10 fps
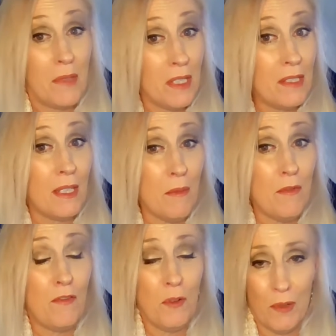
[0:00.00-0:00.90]
some
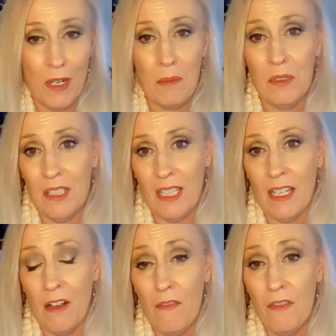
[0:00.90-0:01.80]
of whom are able to
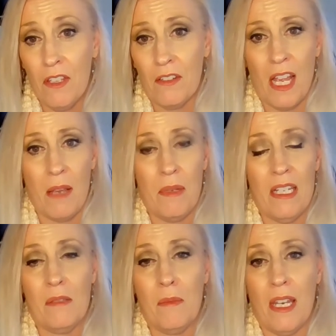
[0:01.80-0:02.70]
get off of their
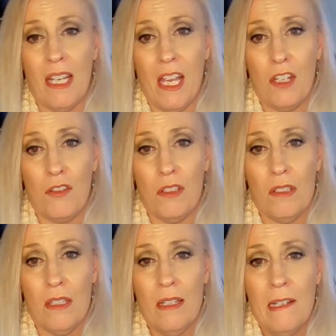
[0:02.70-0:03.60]
diabetes medications.